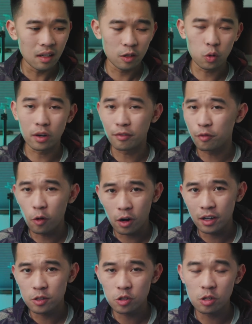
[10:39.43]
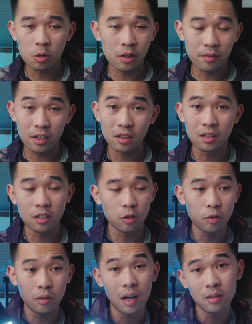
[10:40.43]
2400 or even the
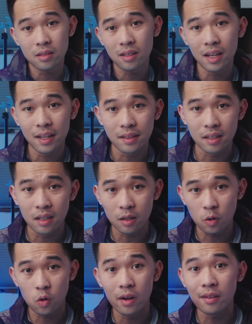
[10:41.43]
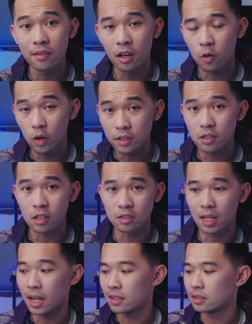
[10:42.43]
2000 like the Quasars
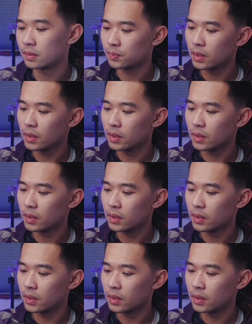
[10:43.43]
has,